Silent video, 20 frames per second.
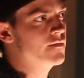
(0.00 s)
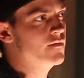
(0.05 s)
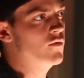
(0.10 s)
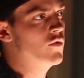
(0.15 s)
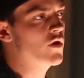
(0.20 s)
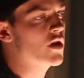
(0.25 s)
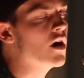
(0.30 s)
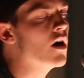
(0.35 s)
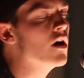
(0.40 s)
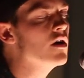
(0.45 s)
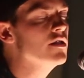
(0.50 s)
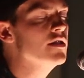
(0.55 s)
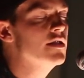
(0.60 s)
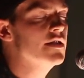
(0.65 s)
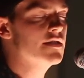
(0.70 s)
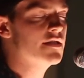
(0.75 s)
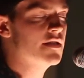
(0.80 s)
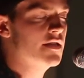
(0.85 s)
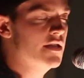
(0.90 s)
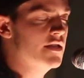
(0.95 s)

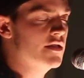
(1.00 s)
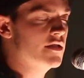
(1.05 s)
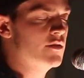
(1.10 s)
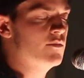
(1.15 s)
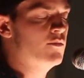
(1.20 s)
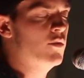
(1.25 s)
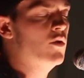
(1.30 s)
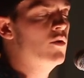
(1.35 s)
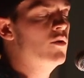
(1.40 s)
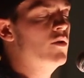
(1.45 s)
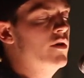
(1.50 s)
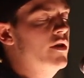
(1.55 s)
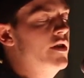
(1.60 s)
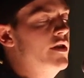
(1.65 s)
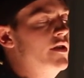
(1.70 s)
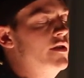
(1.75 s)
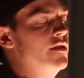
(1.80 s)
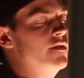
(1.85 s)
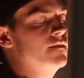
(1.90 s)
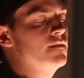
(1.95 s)
Regardless, he is
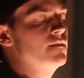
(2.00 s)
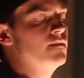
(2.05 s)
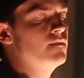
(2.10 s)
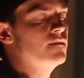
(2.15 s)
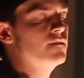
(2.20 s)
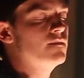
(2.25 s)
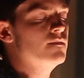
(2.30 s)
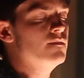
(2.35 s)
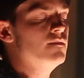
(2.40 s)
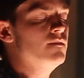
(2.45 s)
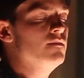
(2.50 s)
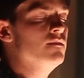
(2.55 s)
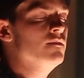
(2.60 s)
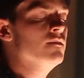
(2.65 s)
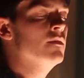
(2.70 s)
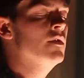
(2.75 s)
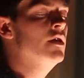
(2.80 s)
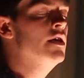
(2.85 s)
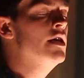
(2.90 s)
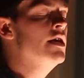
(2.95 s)
boy.
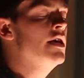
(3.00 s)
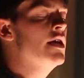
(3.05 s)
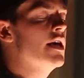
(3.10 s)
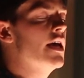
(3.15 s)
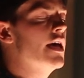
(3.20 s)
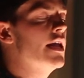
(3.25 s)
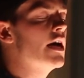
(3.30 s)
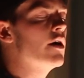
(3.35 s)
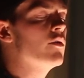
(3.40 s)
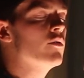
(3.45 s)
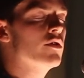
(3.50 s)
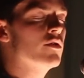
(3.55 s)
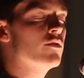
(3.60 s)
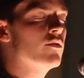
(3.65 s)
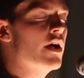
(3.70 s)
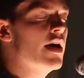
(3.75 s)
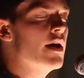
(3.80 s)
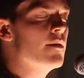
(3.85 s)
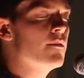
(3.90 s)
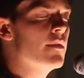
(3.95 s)
And I want to
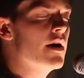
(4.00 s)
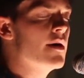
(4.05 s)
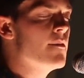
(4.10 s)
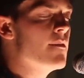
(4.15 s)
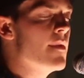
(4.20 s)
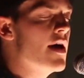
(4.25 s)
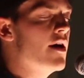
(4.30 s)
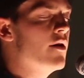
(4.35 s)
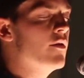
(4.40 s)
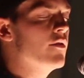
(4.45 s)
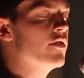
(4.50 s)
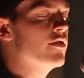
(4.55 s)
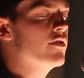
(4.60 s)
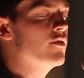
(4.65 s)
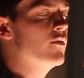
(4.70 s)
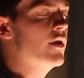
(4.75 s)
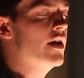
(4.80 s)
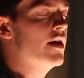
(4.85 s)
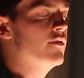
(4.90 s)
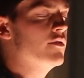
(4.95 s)
wrap my mouth
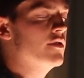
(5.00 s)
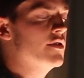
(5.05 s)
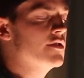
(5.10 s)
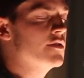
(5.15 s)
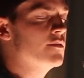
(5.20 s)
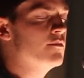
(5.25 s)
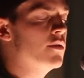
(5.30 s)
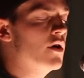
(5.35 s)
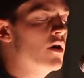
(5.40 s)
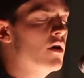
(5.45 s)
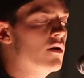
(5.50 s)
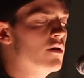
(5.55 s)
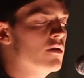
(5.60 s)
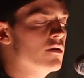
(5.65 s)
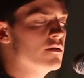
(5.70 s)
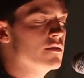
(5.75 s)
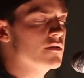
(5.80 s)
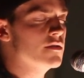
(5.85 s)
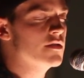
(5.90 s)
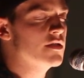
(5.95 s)
around his
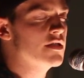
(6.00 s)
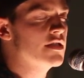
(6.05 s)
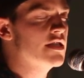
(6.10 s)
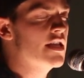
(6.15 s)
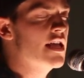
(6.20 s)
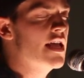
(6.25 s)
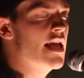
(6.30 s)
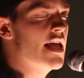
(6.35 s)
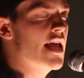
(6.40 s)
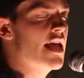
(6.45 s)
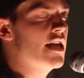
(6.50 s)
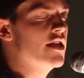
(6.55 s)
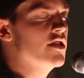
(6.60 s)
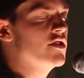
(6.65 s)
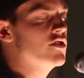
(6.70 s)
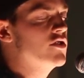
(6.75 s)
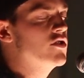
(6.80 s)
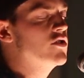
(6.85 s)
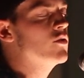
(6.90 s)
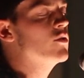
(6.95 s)
balls and
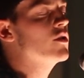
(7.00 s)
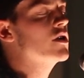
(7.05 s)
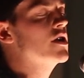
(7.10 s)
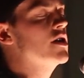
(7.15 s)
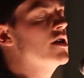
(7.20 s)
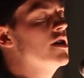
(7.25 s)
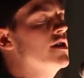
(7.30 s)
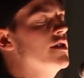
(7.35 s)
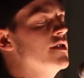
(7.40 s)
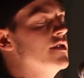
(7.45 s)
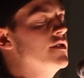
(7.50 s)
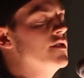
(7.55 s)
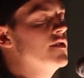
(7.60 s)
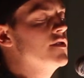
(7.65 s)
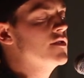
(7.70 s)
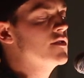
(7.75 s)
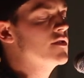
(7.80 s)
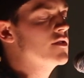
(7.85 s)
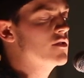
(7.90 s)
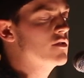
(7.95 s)
his shortcut to
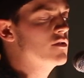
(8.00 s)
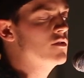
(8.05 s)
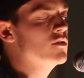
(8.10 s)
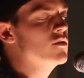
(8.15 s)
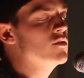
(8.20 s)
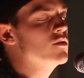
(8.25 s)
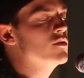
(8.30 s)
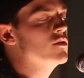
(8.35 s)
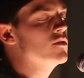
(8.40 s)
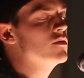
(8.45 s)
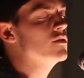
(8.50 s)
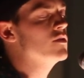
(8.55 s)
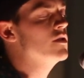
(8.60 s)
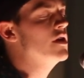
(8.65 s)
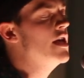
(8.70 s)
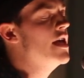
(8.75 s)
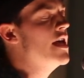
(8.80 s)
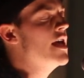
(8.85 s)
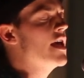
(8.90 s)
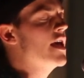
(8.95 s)
school
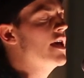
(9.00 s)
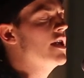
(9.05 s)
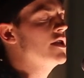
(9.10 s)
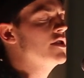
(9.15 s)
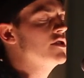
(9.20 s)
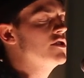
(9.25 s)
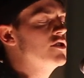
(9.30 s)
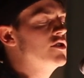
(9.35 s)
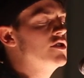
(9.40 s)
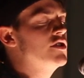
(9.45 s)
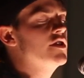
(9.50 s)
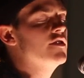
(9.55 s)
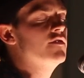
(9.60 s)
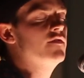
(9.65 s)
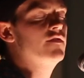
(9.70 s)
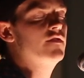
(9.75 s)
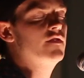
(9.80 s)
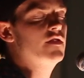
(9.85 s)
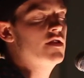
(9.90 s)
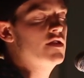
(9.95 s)
and his
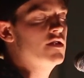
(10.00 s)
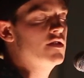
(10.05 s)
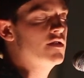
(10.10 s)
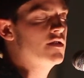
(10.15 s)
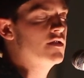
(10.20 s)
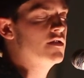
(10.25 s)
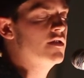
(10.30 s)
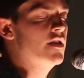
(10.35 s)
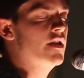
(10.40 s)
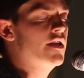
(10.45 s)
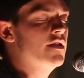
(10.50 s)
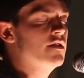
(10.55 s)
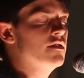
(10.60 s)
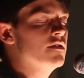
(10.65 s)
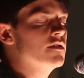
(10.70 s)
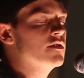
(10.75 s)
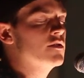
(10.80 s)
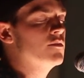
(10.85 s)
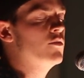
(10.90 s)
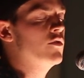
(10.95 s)
shift at
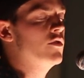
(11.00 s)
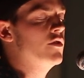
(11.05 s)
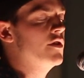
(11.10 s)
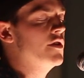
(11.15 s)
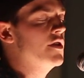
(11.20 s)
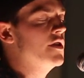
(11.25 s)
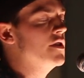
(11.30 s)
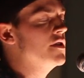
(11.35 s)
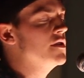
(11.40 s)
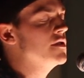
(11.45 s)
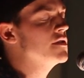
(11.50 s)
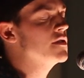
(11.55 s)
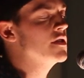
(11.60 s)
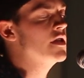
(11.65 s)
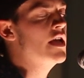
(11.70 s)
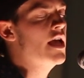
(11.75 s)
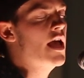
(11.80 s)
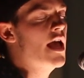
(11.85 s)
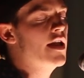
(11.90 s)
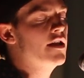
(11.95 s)
Sainsbury's
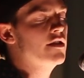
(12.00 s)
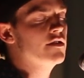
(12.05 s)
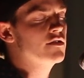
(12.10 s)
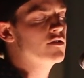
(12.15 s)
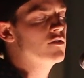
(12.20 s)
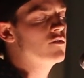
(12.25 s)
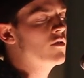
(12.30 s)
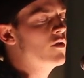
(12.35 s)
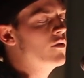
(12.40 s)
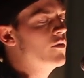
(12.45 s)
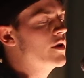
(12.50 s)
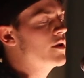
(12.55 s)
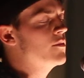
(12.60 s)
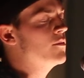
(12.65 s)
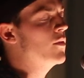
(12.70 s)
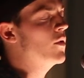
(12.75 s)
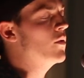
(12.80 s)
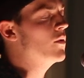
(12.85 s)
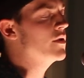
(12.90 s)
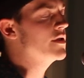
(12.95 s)
and his growing
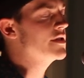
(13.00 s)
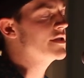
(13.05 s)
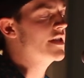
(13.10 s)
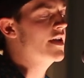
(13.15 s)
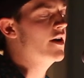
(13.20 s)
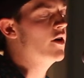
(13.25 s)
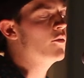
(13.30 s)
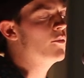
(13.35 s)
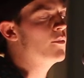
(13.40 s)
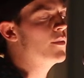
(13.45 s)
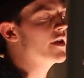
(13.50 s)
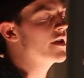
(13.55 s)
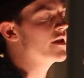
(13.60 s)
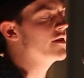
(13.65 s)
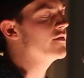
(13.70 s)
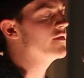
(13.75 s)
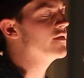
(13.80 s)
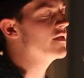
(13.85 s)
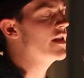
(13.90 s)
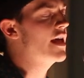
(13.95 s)
boy's helping
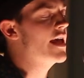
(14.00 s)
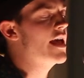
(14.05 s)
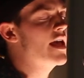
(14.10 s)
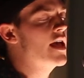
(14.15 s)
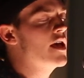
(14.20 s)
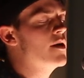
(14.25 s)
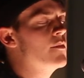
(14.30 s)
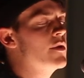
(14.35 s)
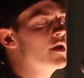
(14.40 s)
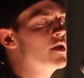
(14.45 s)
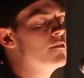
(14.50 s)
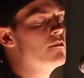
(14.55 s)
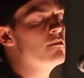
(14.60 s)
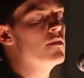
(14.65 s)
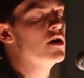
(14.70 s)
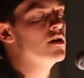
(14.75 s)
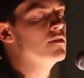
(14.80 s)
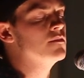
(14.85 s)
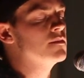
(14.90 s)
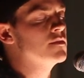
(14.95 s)
of lamb at
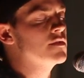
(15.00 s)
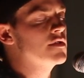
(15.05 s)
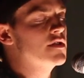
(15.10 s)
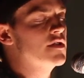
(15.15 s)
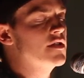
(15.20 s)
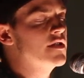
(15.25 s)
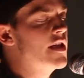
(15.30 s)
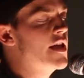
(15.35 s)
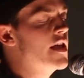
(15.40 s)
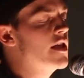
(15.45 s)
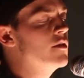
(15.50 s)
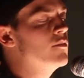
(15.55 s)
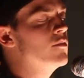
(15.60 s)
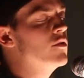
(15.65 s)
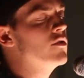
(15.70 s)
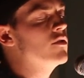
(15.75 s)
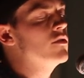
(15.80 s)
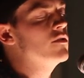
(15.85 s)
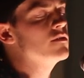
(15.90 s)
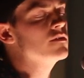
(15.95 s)
Mum's
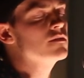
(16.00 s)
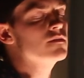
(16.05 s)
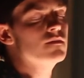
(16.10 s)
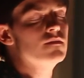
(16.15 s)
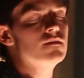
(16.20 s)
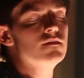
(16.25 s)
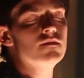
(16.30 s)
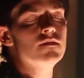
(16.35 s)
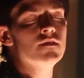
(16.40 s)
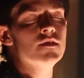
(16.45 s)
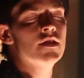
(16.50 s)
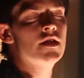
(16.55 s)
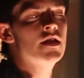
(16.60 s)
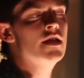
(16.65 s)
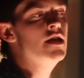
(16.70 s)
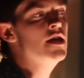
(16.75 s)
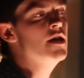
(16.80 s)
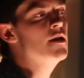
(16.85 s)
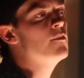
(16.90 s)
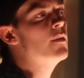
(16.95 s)
table.
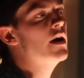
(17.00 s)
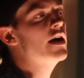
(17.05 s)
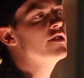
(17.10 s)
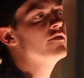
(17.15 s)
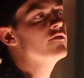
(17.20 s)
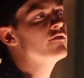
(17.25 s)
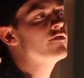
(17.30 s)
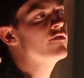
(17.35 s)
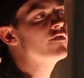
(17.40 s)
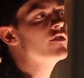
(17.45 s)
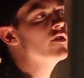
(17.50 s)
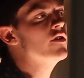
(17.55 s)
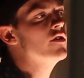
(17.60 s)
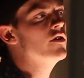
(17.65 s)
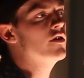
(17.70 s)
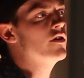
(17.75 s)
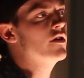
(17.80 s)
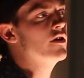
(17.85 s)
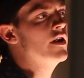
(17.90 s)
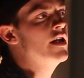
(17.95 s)
Mine
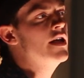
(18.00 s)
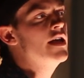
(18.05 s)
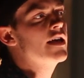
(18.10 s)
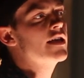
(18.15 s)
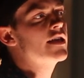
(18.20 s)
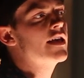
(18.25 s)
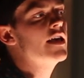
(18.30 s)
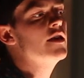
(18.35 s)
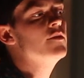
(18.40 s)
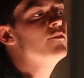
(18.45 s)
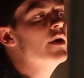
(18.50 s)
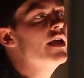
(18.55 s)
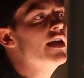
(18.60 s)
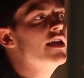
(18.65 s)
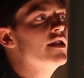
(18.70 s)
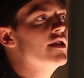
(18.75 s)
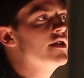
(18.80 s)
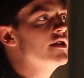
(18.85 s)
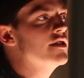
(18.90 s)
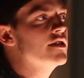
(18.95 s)
fur, gay
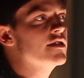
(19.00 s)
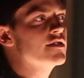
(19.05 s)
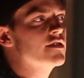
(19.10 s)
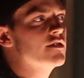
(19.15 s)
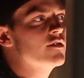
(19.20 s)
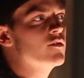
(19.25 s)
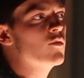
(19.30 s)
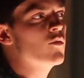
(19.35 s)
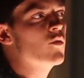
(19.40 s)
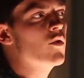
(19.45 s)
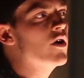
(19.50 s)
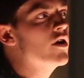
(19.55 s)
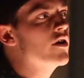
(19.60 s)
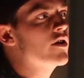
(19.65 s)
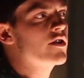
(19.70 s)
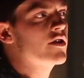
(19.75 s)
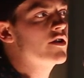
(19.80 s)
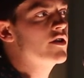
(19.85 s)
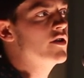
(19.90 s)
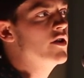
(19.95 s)
baiting doesn't
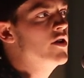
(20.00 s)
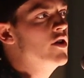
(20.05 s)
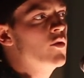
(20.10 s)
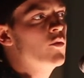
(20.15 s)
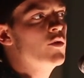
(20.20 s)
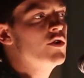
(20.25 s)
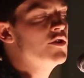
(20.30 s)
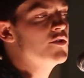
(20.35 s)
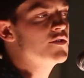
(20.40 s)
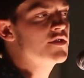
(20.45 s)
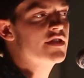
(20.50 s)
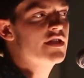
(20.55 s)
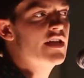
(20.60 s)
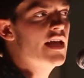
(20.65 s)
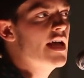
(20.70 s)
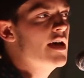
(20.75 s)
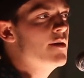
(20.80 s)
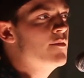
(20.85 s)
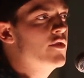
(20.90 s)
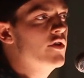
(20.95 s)
work when you
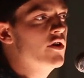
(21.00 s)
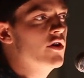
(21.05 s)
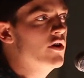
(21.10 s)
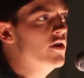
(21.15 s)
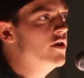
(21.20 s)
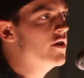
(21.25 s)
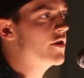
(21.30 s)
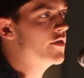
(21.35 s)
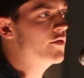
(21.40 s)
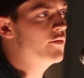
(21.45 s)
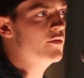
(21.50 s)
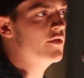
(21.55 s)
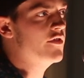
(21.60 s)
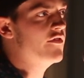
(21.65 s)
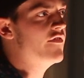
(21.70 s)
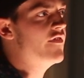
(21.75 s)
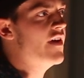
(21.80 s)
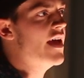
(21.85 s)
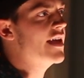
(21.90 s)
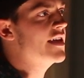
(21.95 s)
stab the hook through the
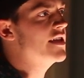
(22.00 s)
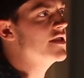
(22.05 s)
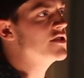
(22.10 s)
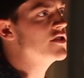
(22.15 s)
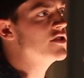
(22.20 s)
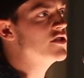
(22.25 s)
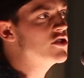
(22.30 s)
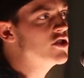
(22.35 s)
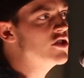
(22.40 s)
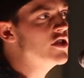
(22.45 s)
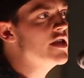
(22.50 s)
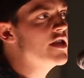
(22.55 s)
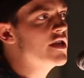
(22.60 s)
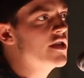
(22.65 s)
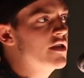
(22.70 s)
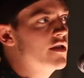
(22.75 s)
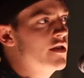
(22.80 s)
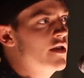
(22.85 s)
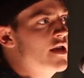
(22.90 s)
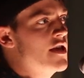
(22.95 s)
faggot's
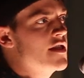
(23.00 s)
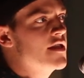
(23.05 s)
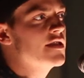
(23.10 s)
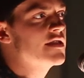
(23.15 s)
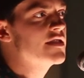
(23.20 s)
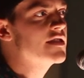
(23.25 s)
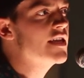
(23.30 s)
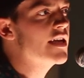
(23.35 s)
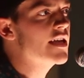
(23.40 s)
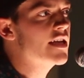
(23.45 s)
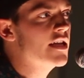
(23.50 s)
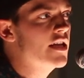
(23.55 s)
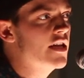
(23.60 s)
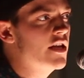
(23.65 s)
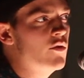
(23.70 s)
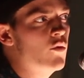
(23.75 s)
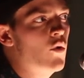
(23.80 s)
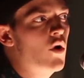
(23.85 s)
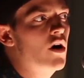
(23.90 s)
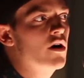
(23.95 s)
cheek the second
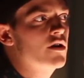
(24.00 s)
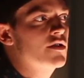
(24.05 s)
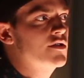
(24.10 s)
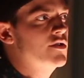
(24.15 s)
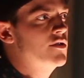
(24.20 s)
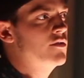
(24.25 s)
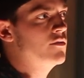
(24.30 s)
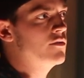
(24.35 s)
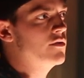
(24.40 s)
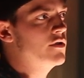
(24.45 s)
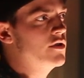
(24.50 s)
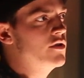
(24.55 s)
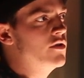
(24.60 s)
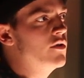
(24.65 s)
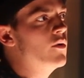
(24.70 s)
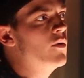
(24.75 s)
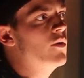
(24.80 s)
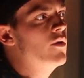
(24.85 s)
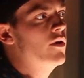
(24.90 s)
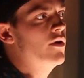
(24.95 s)
he walks through the
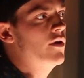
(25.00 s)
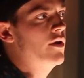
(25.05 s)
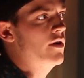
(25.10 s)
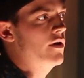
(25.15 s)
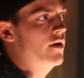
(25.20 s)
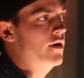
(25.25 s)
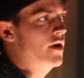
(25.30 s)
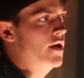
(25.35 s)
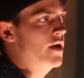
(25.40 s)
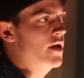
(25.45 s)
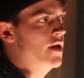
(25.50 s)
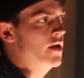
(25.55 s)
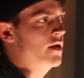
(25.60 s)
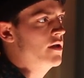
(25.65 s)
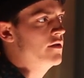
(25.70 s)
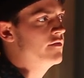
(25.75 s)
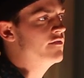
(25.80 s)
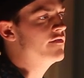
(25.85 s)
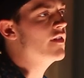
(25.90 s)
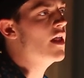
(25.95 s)
door,
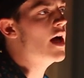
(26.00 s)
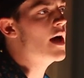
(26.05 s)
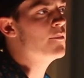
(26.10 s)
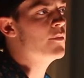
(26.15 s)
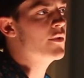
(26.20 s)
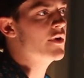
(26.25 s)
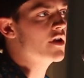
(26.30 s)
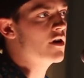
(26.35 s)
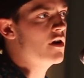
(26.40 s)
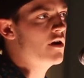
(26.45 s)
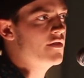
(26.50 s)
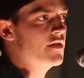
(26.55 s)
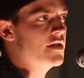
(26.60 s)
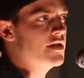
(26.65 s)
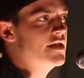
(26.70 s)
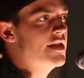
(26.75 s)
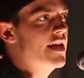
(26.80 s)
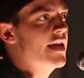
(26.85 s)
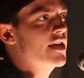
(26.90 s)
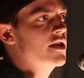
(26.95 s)
flopping on the
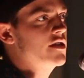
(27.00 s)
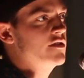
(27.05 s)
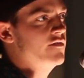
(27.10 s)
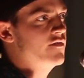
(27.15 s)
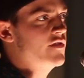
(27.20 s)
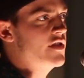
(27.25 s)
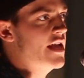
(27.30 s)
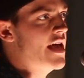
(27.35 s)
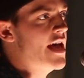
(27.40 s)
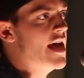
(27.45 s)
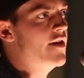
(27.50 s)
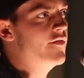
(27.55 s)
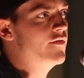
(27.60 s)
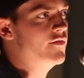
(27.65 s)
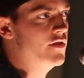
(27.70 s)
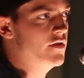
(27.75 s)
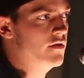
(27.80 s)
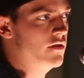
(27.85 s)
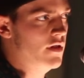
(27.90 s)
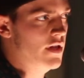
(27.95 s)
deck of the
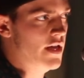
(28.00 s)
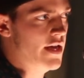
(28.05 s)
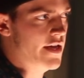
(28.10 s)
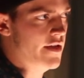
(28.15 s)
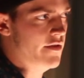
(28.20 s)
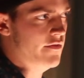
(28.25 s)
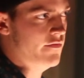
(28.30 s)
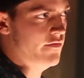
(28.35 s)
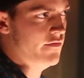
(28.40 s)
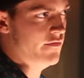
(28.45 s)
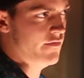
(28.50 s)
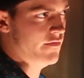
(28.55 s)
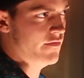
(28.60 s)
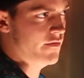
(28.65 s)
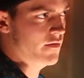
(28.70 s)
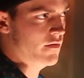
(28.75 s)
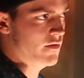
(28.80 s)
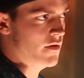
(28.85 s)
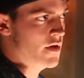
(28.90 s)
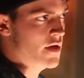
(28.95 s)

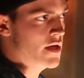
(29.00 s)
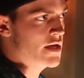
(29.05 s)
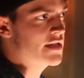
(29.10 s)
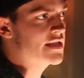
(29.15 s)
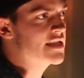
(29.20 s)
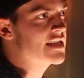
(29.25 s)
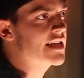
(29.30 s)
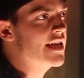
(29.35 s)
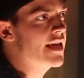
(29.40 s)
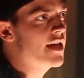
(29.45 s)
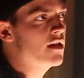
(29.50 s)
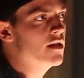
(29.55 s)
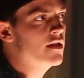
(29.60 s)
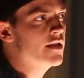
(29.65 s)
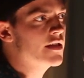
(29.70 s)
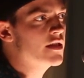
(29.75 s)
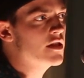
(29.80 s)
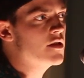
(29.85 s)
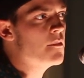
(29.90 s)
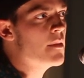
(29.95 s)
afterlife,
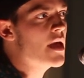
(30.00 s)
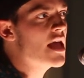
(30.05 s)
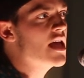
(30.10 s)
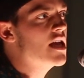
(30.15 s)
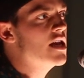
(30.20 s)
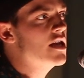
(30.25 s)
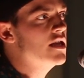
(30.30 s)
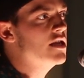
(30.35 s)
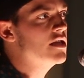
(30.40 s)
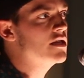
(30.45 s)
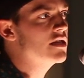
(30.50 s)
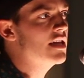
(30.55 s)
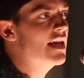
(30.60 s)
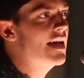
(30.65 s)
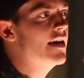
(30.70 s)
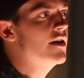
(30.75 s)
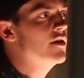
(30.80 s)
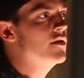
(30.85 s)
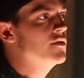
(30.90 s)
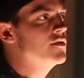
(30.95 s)
scaling the mandy
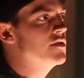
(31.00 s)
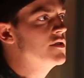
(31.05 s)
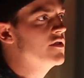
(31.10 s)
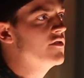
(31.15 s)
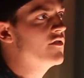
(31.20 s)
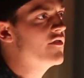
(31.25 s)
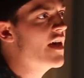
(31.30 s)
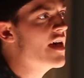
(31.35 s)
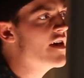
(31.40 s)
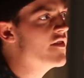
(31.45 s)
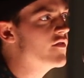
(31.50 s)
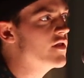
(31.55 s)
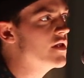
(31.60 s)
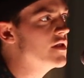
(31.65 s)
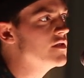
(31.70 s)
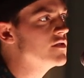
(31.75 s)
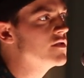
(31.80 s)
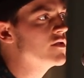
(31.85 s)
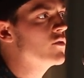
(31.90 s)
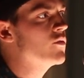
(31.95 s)
clouds of
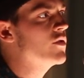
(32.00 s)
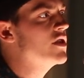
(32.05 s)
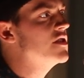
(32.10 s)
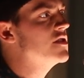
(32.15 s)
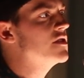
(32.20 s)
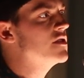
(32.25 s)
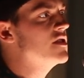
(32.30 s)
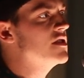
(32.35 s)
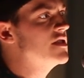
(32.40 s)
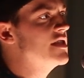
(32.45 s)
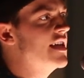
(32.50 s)
heaven to reach the